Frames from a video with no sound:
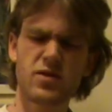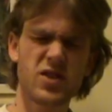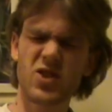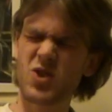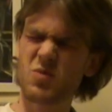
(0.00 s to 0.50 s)

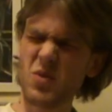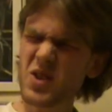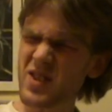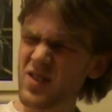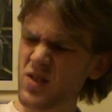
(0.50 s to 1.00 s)

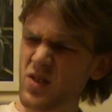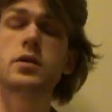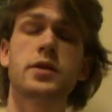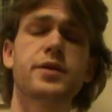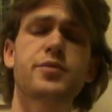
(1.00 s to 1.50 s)
Smut?
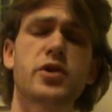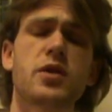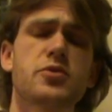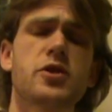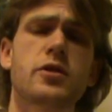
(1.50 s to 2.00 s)
It's pretty
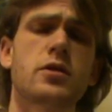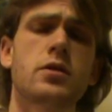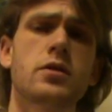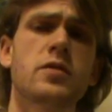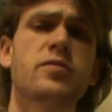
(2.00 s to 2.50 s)
obscure.
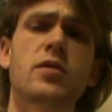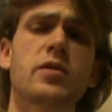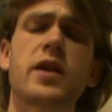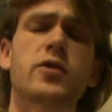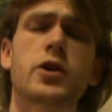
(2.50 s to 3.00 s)
You've
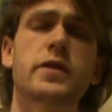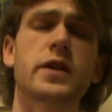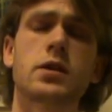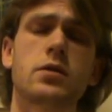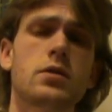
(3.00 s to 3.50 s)
probably never heard of
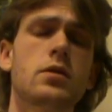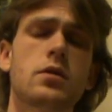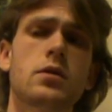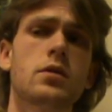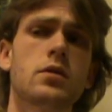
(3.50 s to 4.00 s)
it.
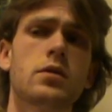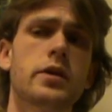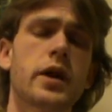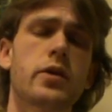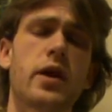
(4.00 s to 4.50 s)

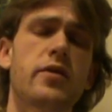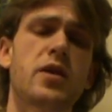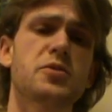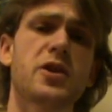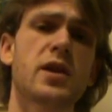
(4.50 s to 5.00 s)
I don't have
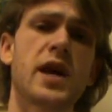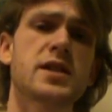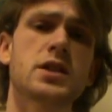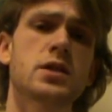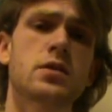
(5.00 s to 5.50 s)
hips or
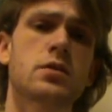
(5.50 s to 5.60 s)
glasses.